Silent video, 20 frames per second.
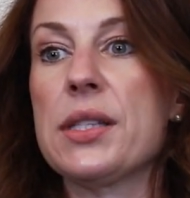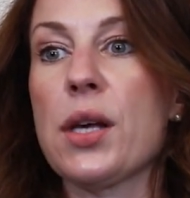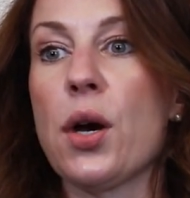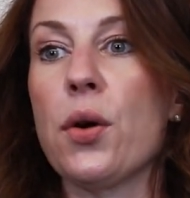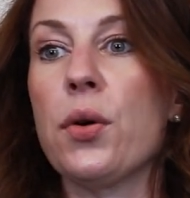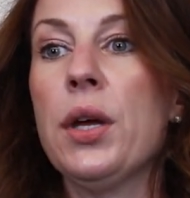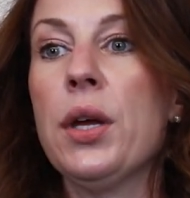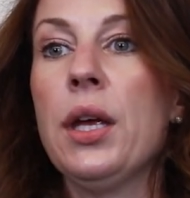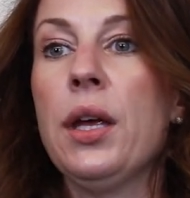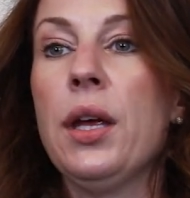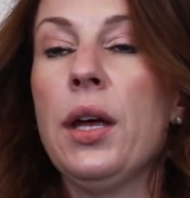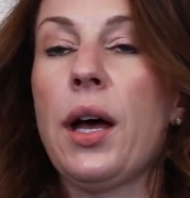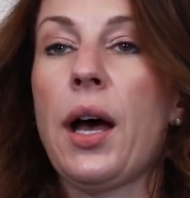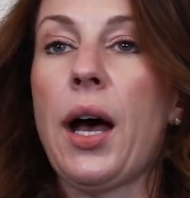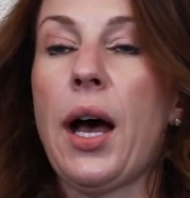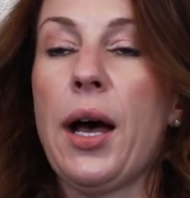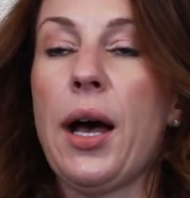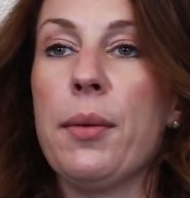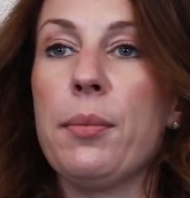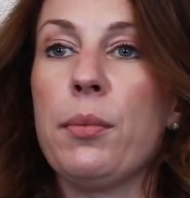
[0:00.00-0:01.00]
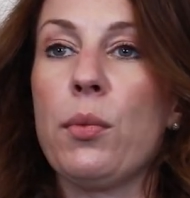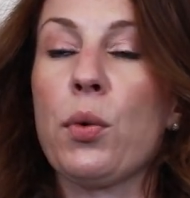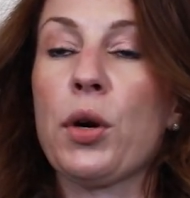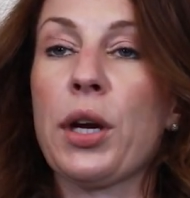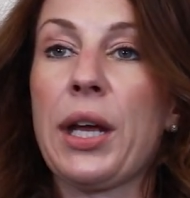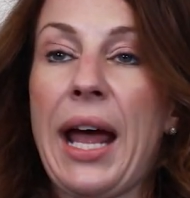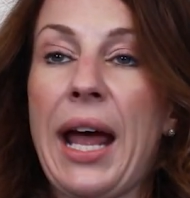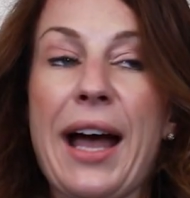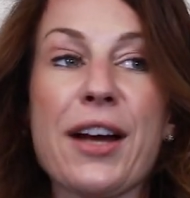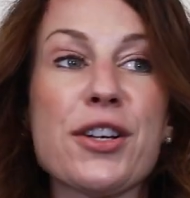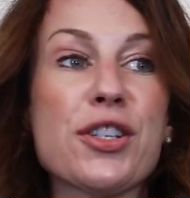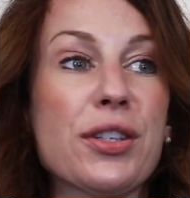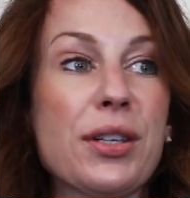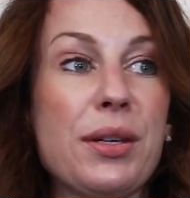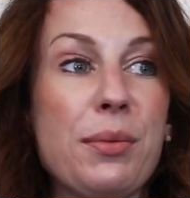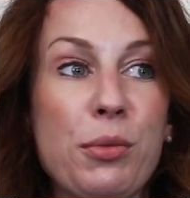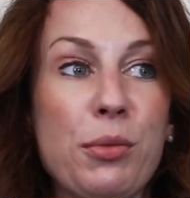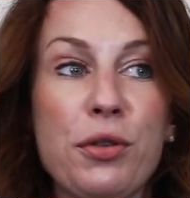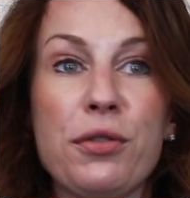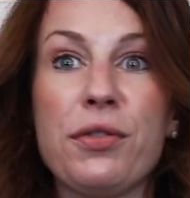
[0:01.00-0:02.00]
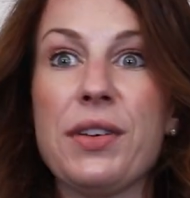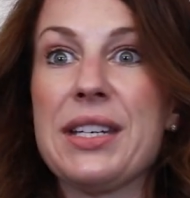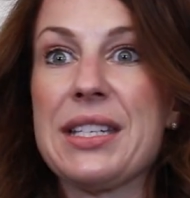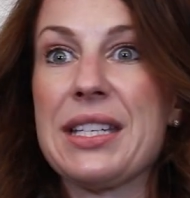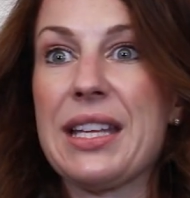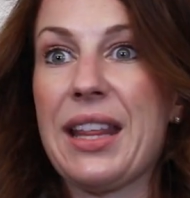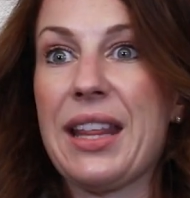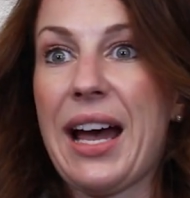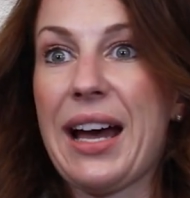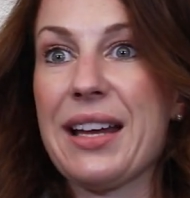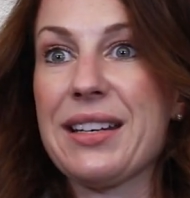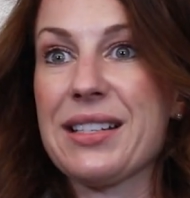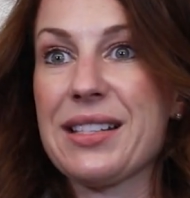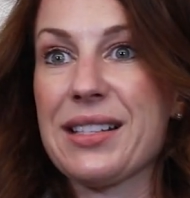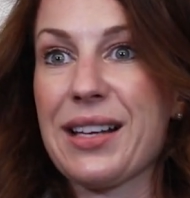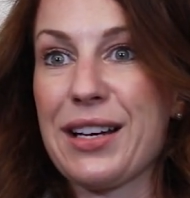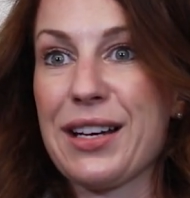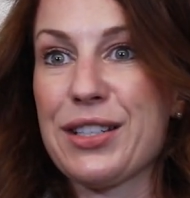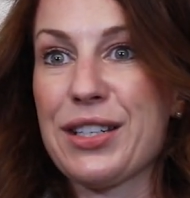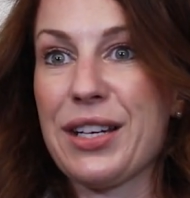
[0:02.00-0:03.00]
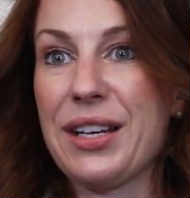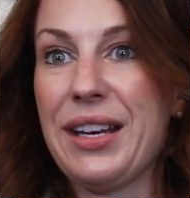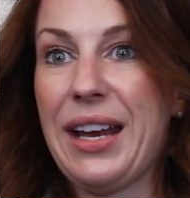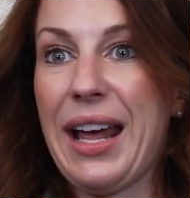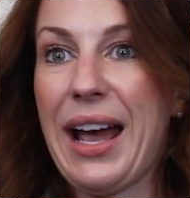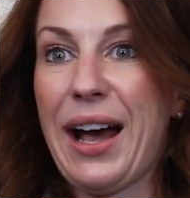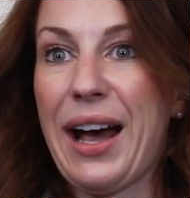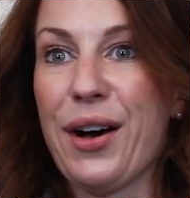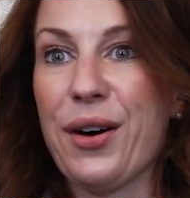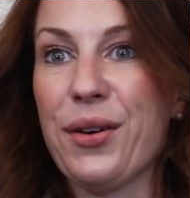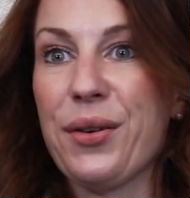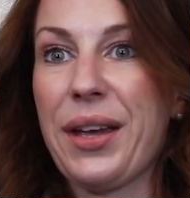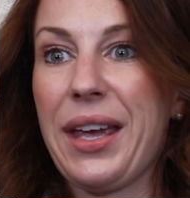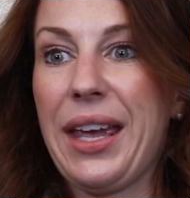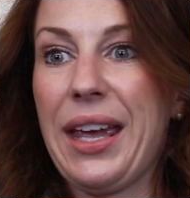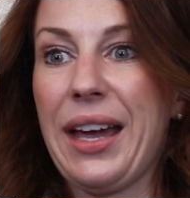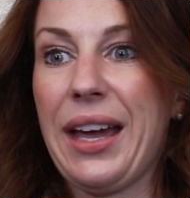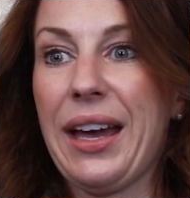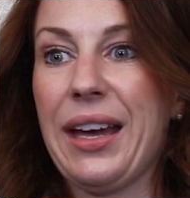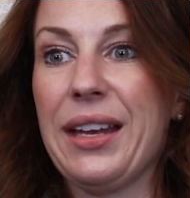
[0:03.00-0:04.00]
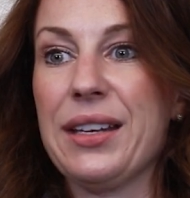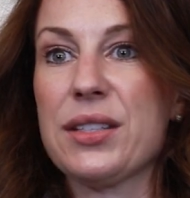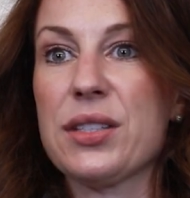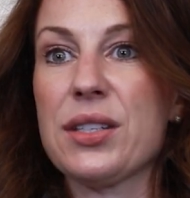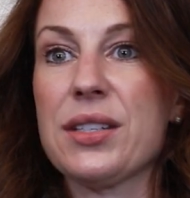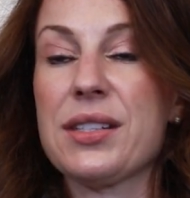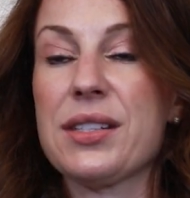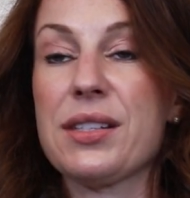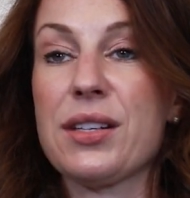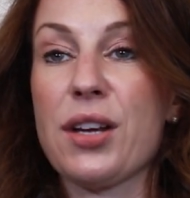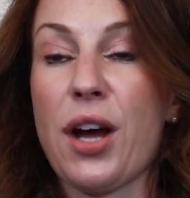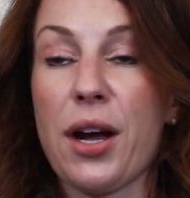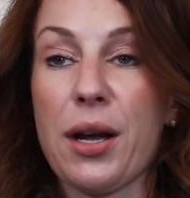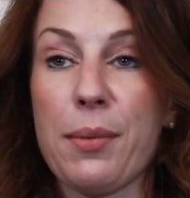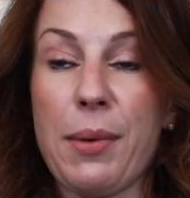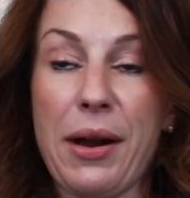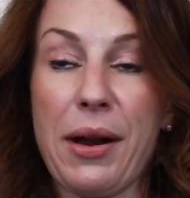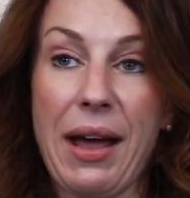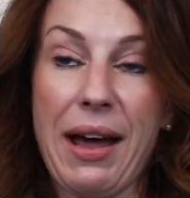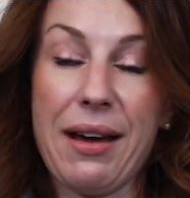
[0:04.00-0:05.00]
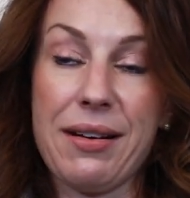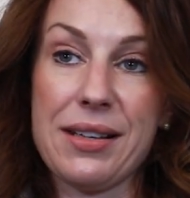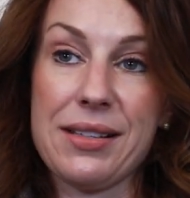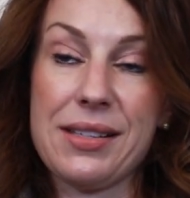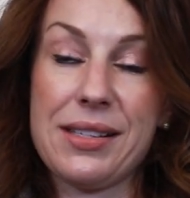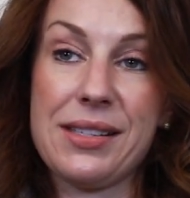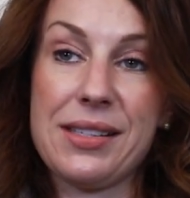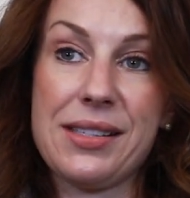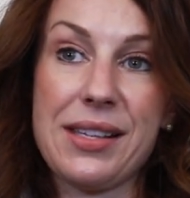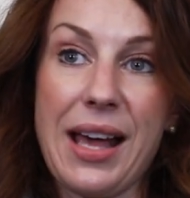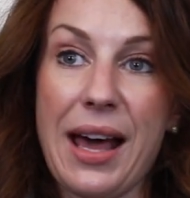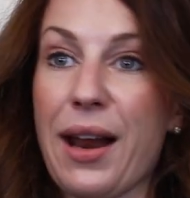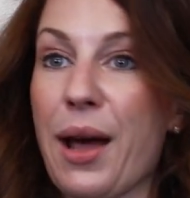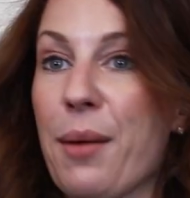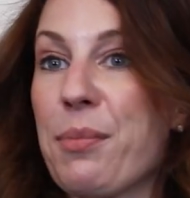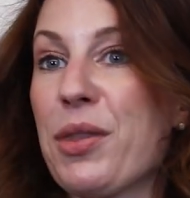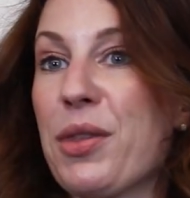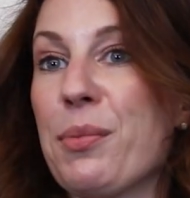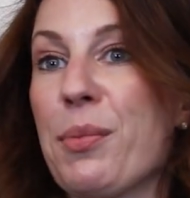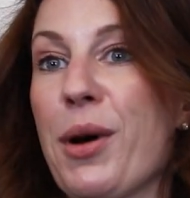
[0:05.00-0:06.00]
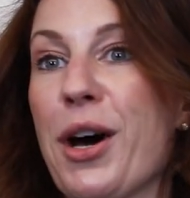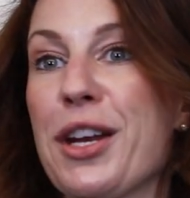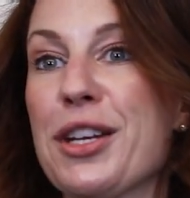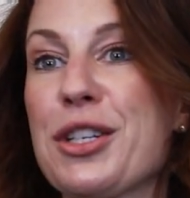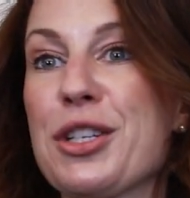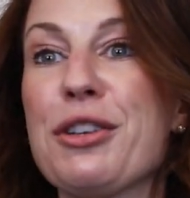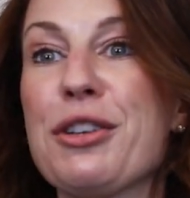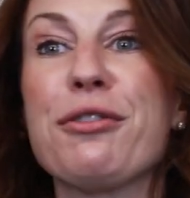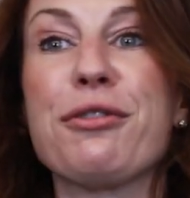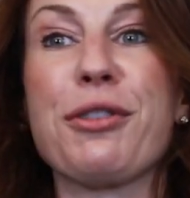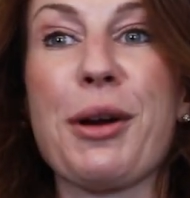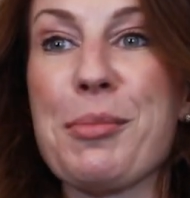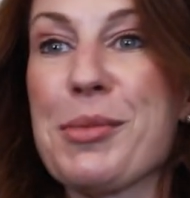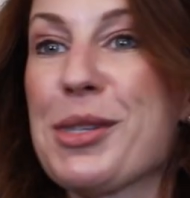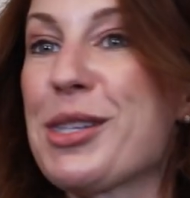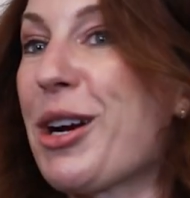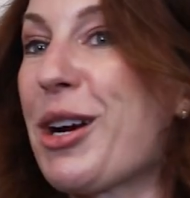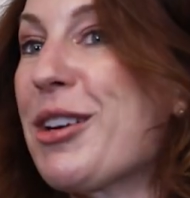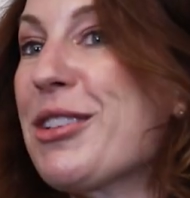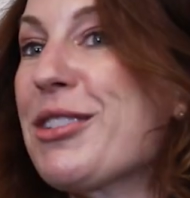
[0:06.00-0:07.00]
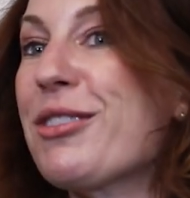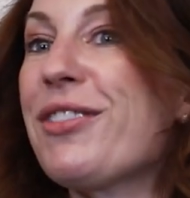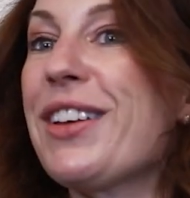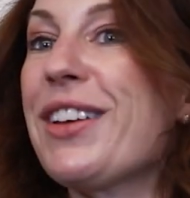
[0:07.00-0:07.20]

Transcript: So we're going to actually move into that discussion now and talk about how to set up the monitor from start to